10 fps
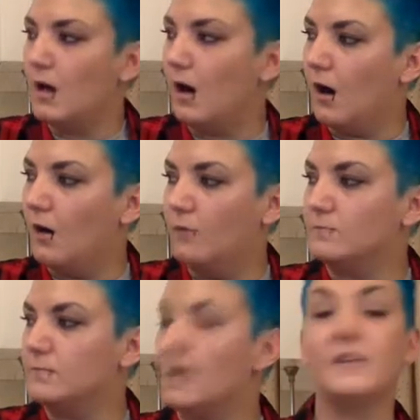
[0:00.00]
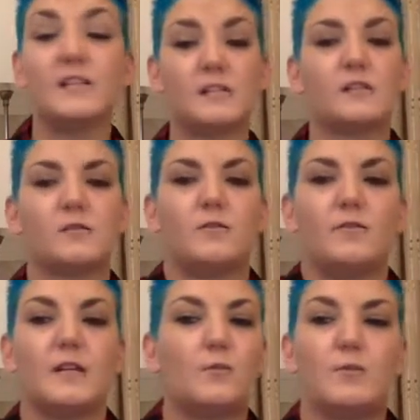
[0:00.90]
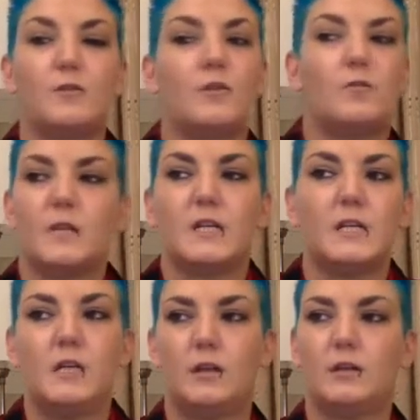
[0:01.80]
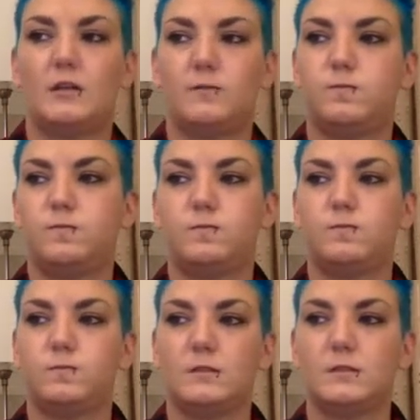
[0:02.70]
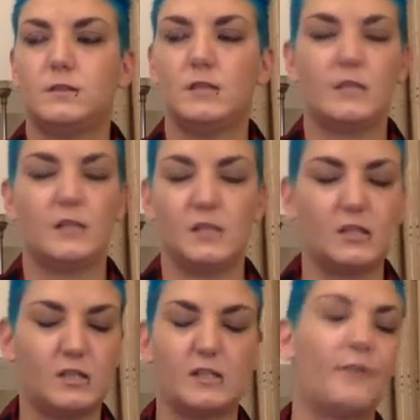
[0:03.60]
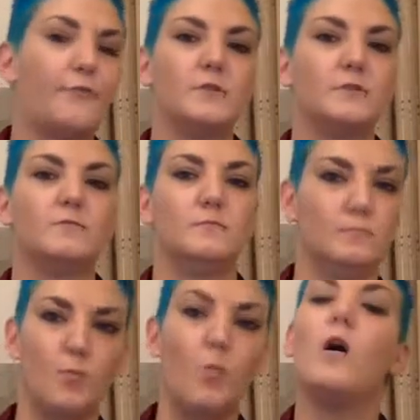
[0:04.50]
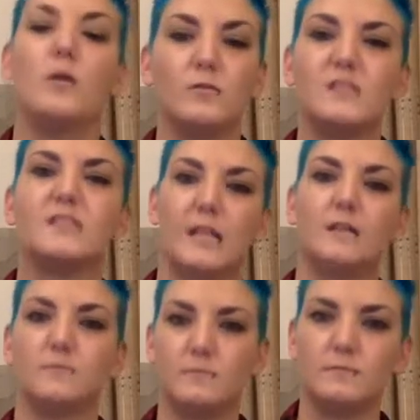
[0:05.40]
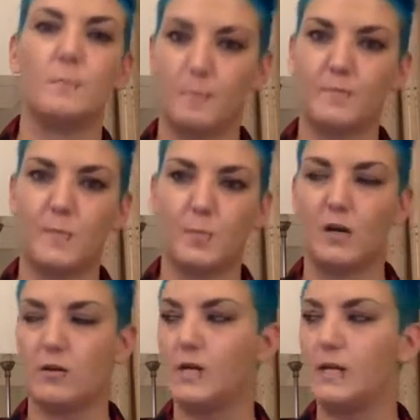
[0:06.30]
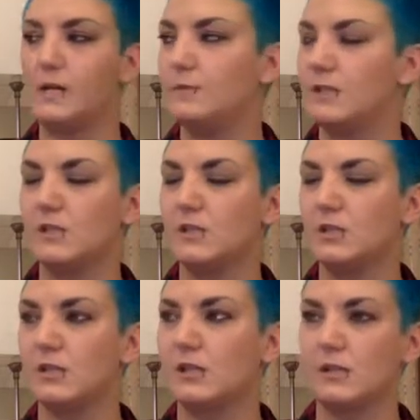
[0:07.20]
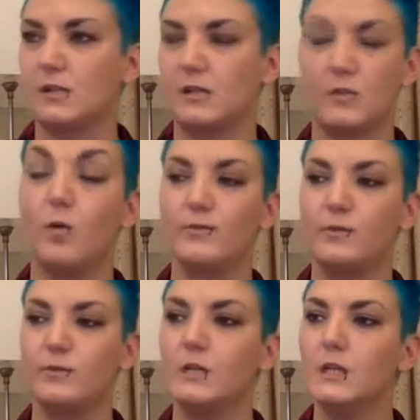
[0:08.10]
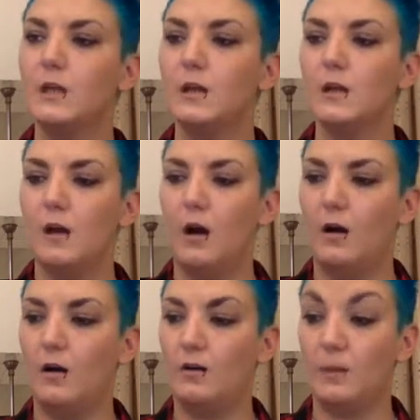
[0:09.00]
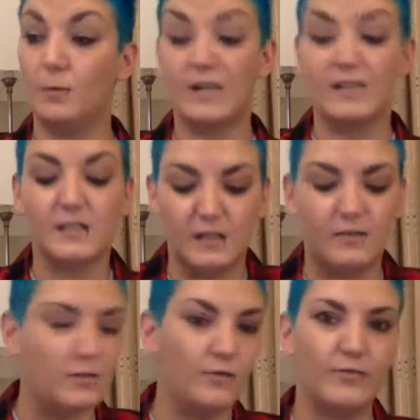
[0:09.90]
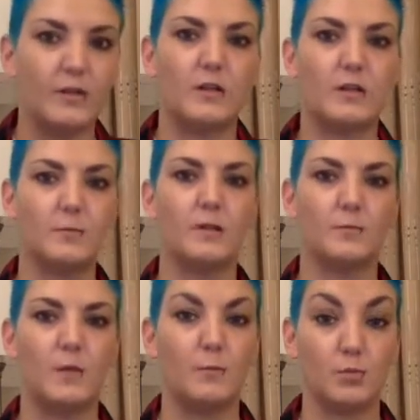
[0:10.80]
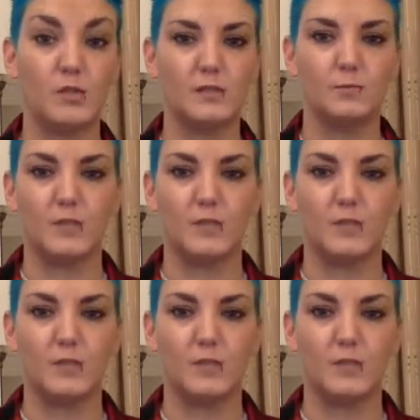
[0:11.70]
And this is the sort of thing, nobody, it's just a different world down where I am, and it's just it's awful. I practically sort of feel like I'm in prison.